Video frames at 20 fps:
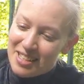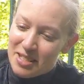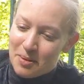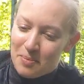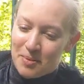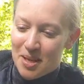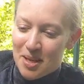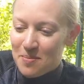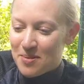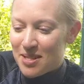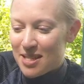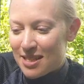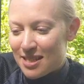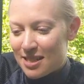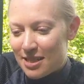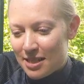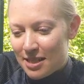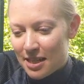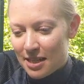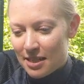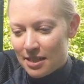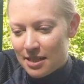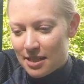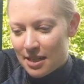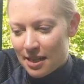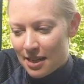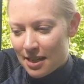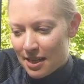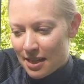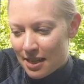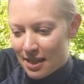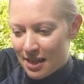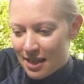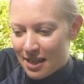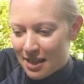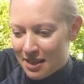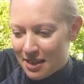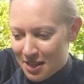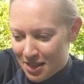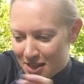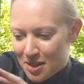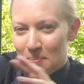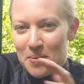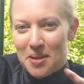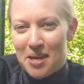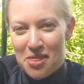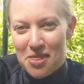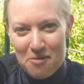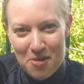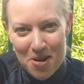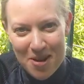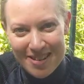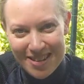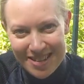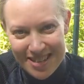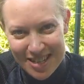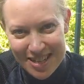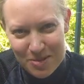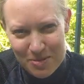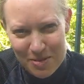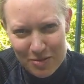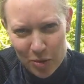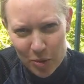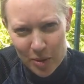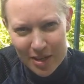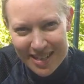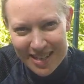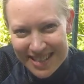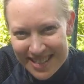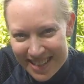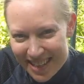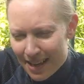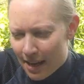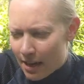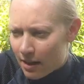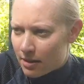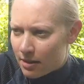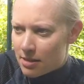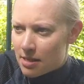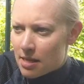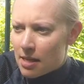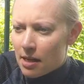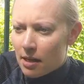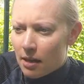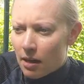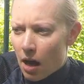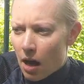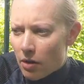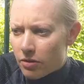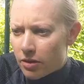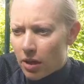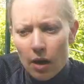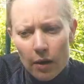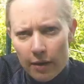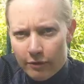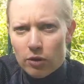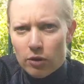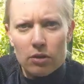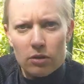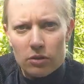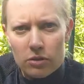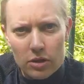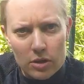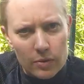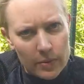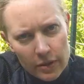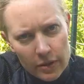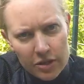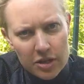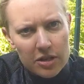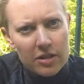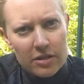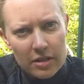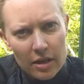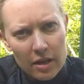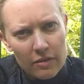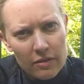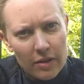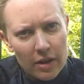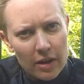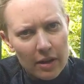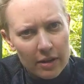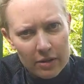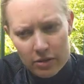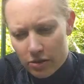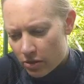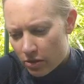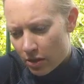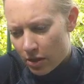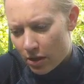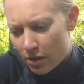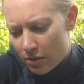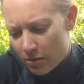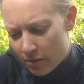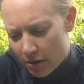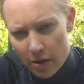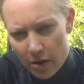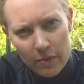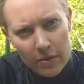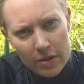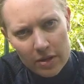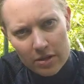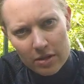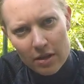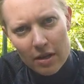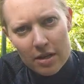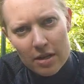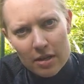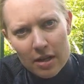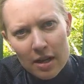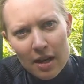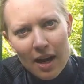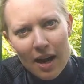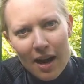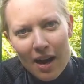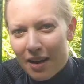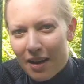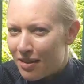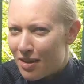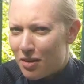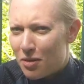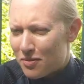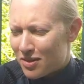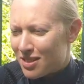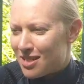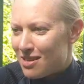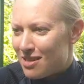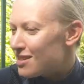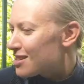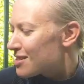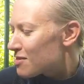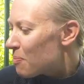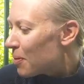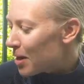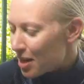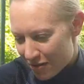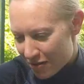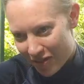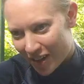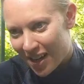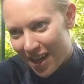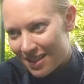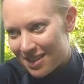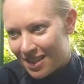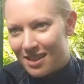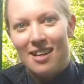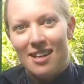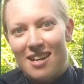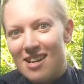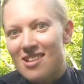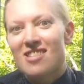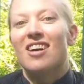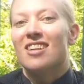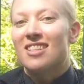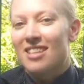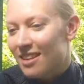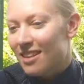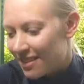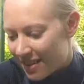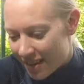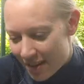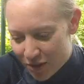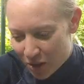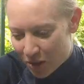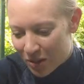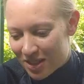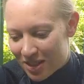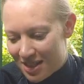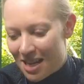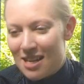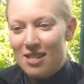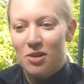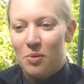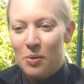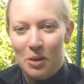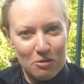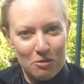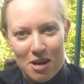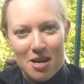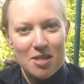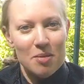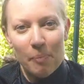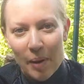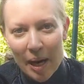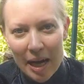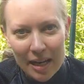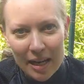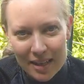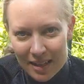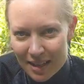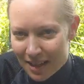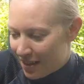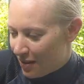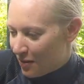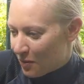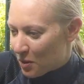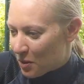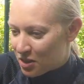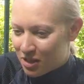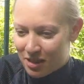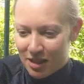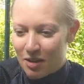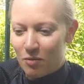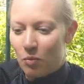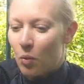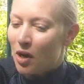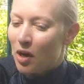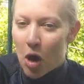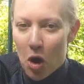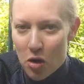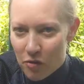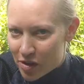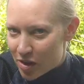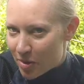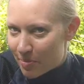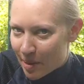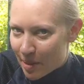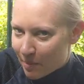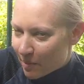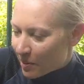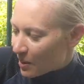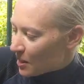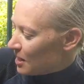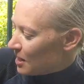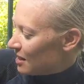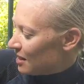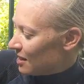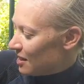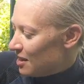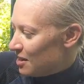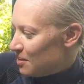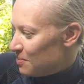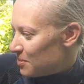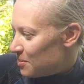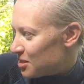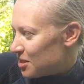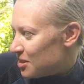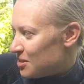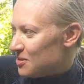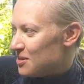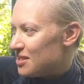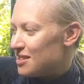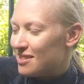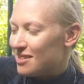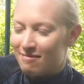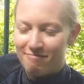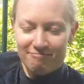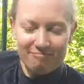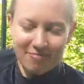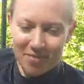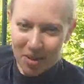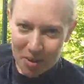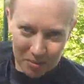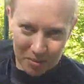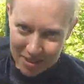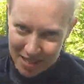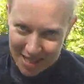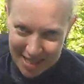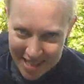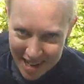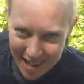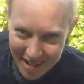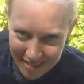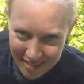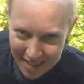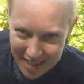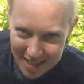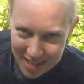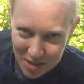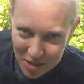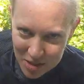sometimes there's something in the road you need to avoid, and I was like, oh, I've got 2 wheels either side of it, I can just go the other side, and then obviously complete forgetting like a nutter that I've got a centre wheel right in the back, which I then went over the bump, so not entirely